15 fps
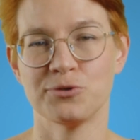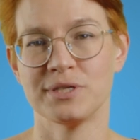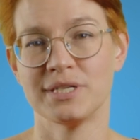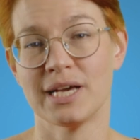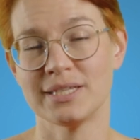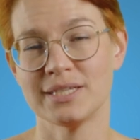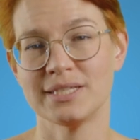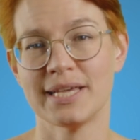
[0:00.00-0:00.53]
to an
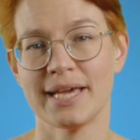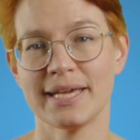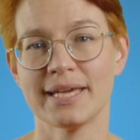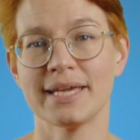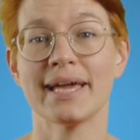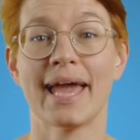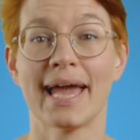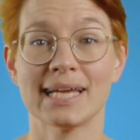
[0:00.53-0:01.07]

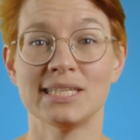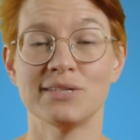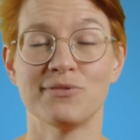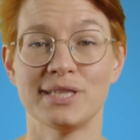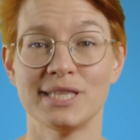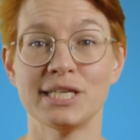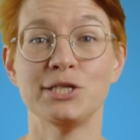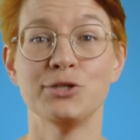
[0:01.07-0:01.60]
undertaking active
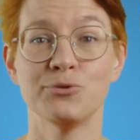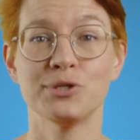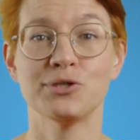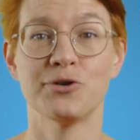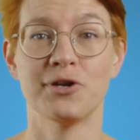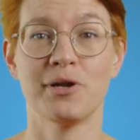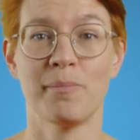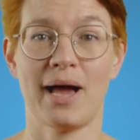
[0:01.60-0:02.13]
in the EU
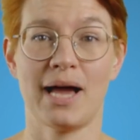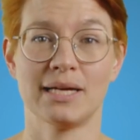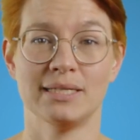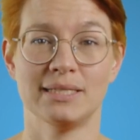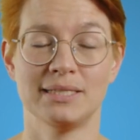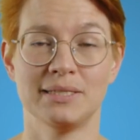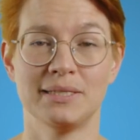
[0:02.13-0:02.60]
internal market.